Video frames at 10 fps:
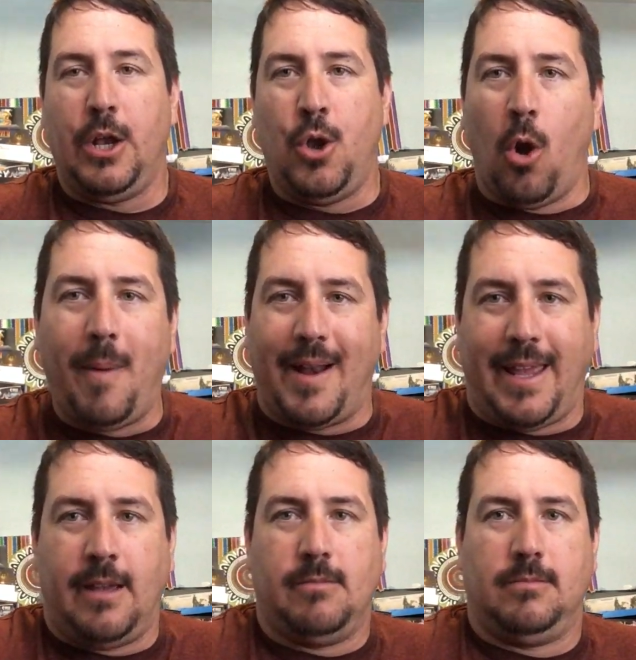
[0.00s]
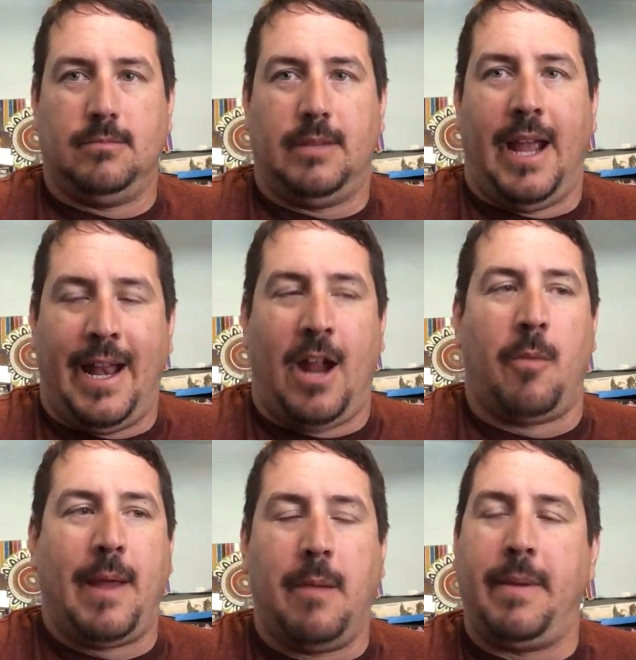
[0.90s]
Nobody in
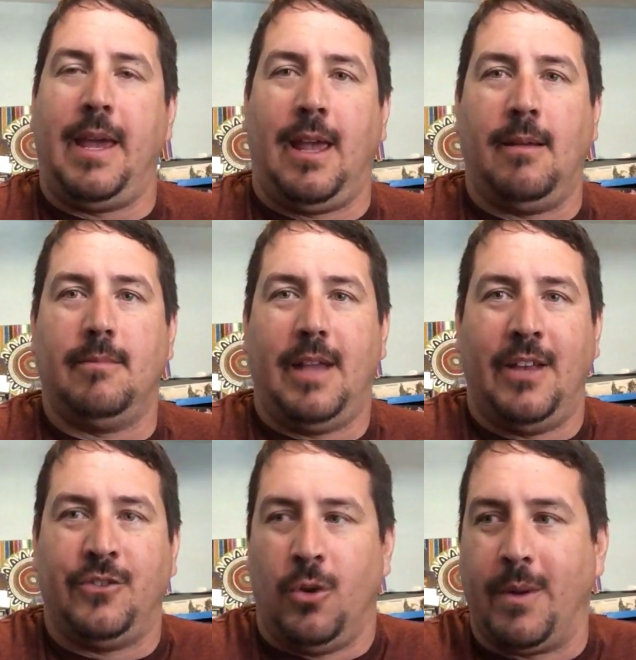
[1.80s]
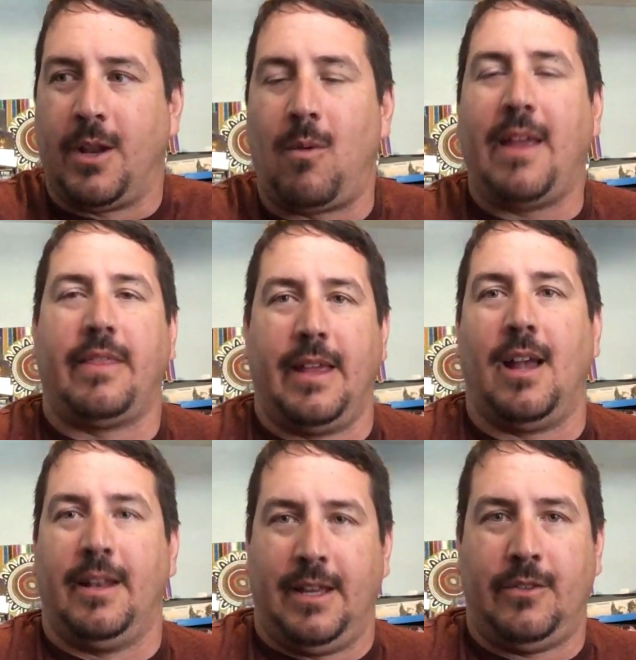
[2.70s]
Airbnb is doing the right
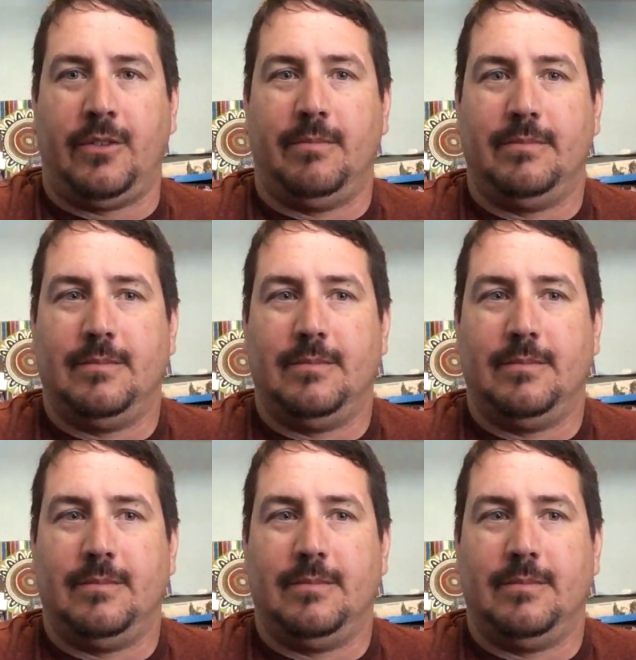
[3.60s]
thing on this.